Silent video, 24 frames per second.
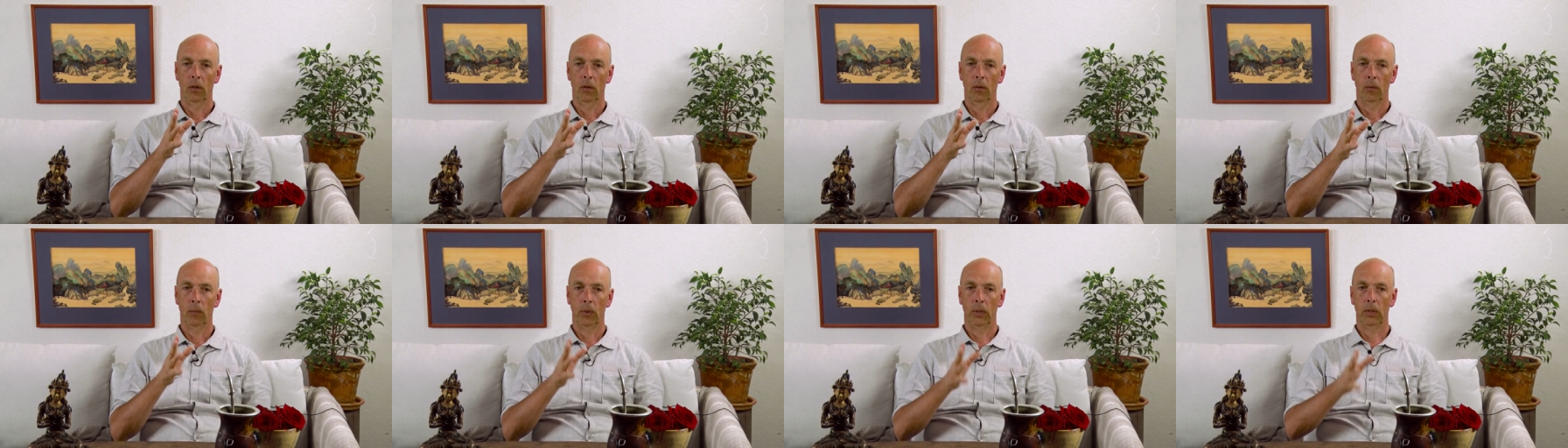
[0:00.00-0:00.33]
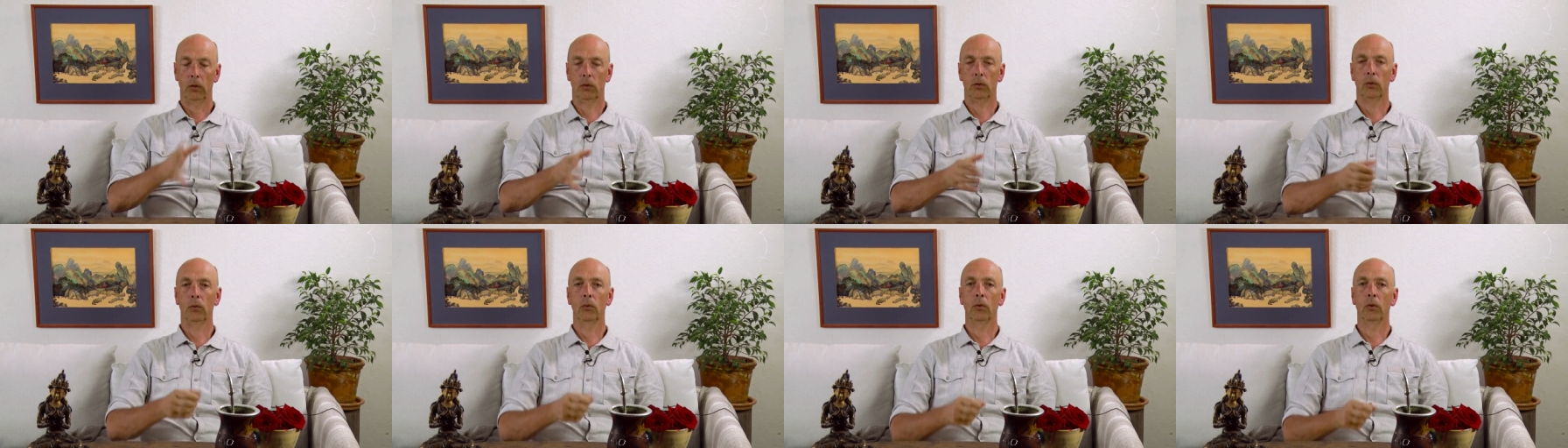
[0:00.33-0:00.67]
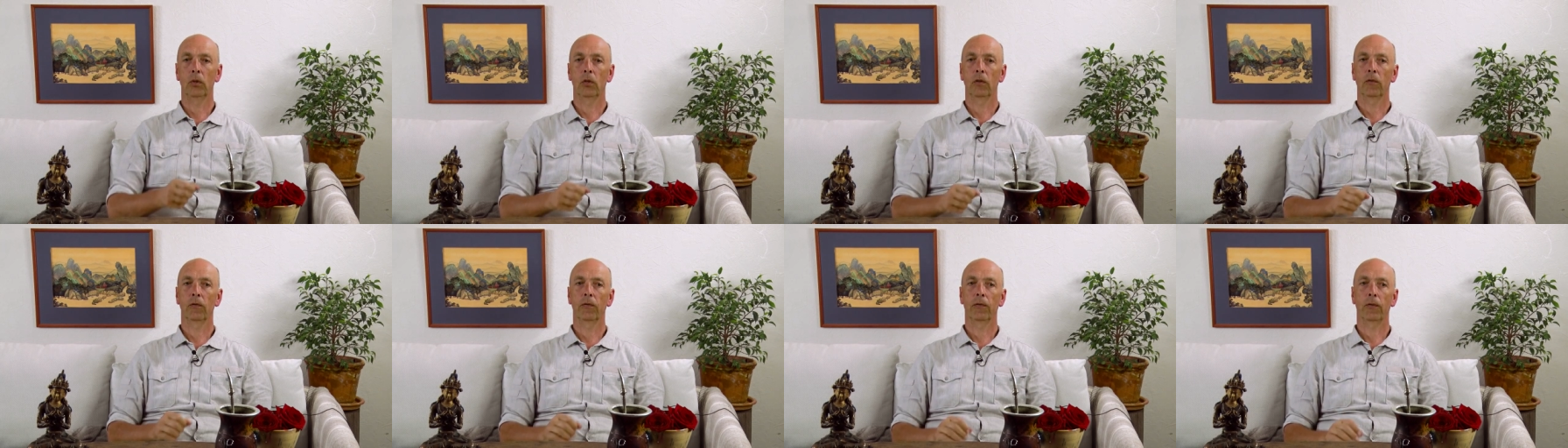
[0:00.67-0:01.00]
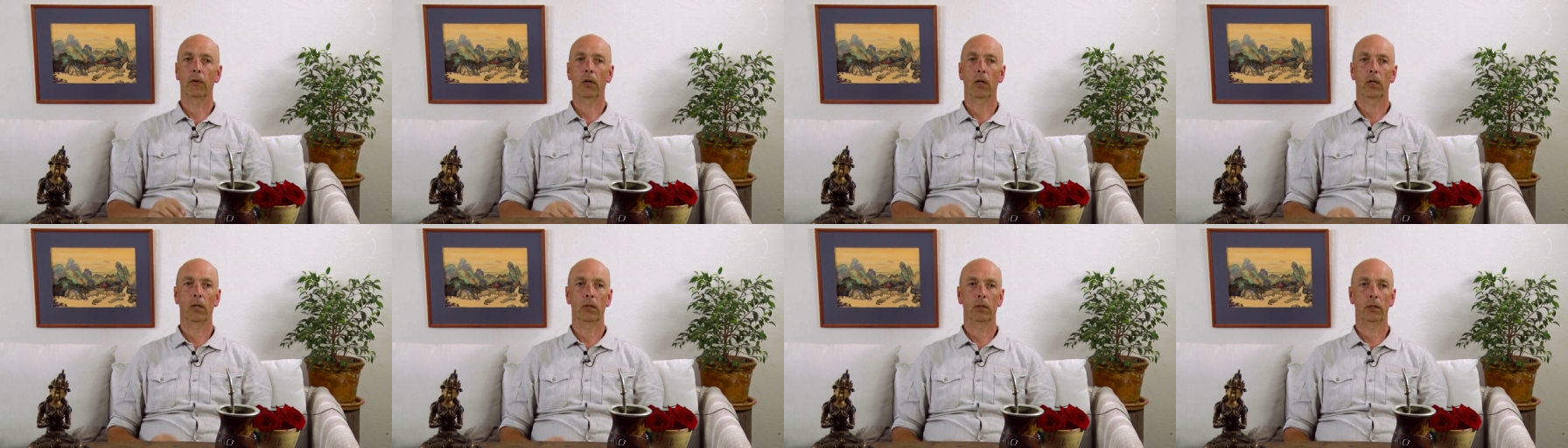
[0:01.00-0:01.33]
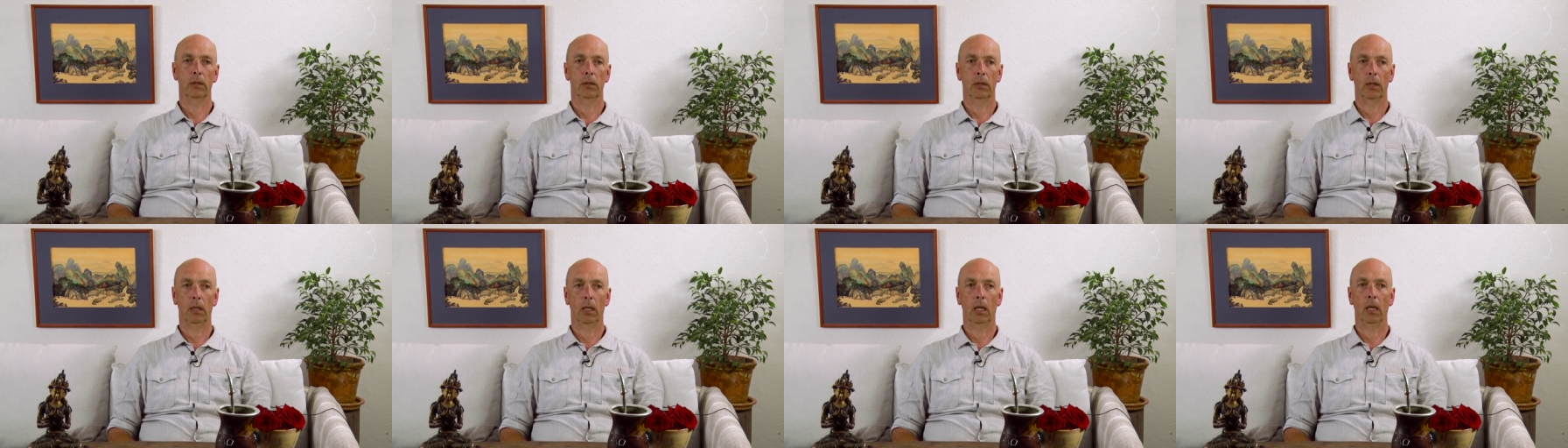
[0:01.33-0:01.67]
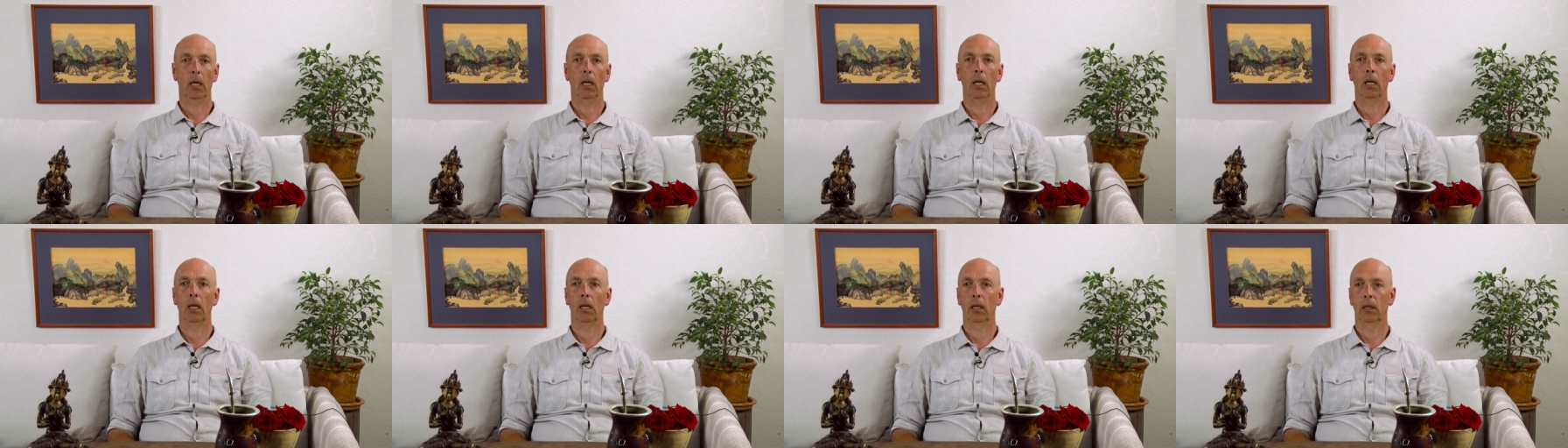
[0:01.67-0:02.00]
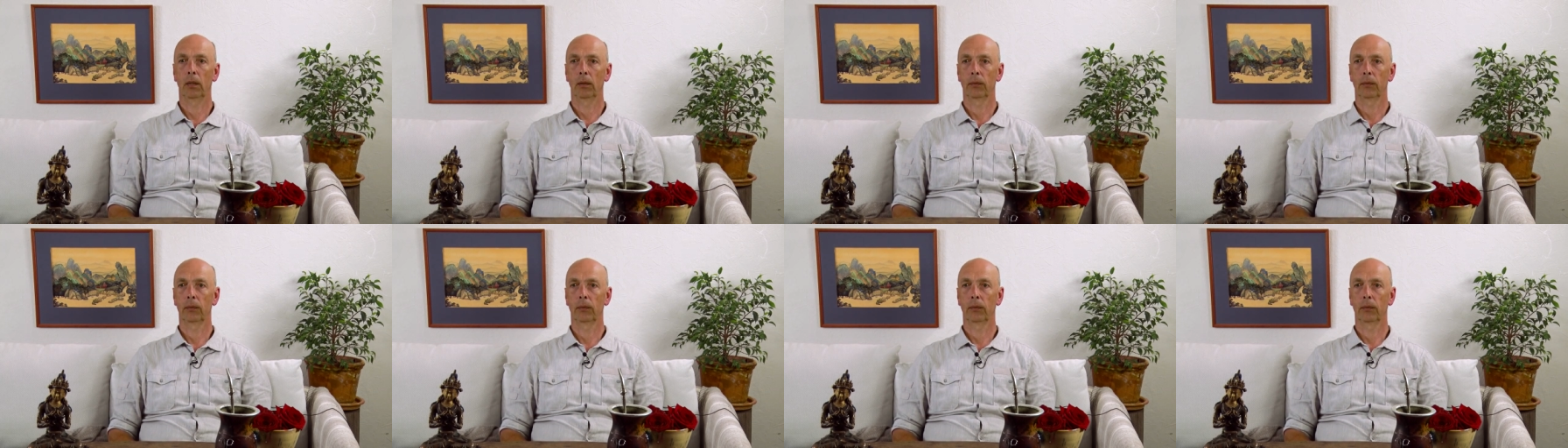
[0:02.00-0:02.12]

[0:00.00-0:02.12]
When the student falls ill,